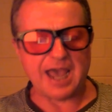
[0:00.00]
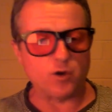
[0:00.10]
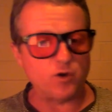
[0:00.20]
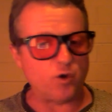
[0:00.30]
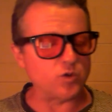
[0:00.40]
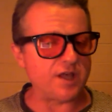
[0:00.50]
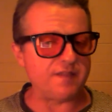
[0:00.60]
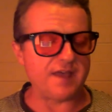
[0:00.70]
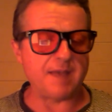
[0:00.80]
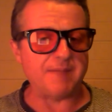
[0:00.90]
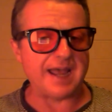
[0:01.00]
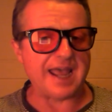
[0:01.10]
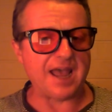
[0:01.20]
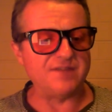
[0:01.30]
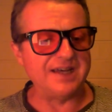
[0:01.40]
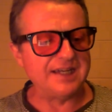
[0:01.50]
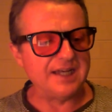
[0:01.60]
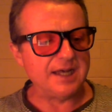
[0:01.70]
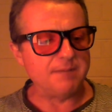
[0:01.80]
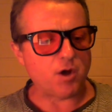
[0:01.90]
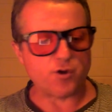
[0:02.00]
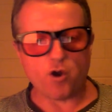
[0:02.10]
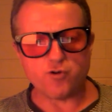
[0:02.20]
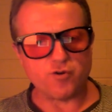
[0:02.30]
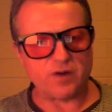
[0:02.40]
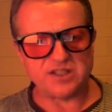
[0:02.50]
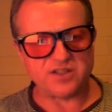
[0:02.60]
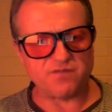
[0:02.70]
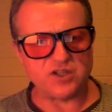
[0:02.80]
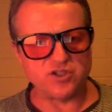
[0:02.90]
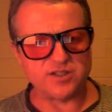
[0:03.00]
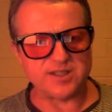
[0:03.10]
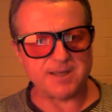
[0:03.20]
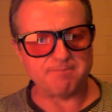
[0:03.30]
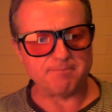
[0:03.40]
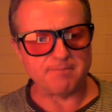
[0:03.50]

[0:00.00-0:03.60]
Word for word: And also they may have mitochondrial insufficiency.